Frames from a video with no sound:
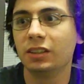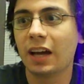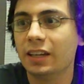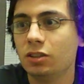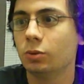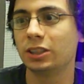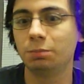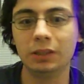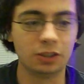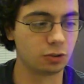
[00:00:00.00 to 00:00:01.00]
night do a
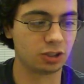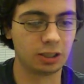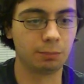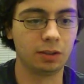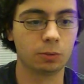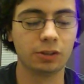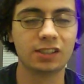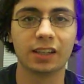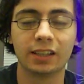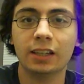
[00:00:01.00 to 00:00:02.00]
speech or something where
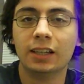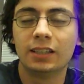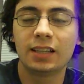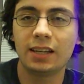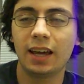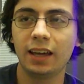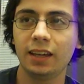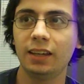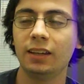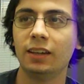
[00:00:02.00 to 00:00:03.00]
he's like,
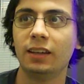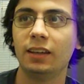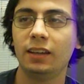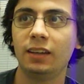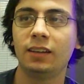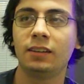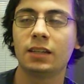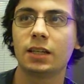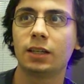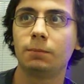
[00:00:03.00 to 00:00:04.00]
today in
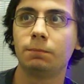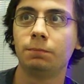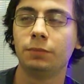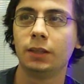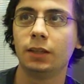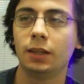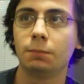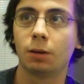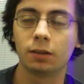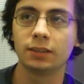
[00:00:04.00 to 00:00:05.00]

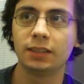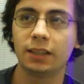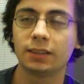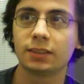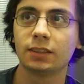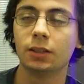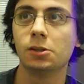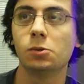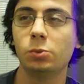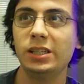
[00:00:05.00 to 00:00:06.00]
politics,
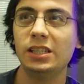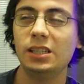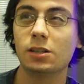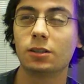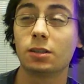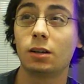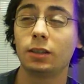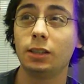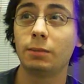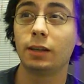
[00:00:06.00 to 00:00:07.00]
we are
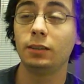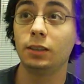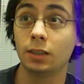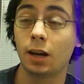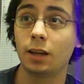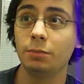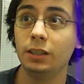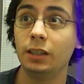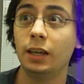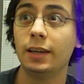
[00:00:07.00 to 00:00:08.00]
talking about the
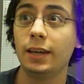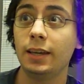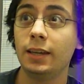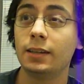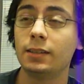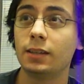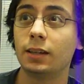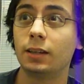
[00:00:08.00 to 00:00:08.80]
economy, and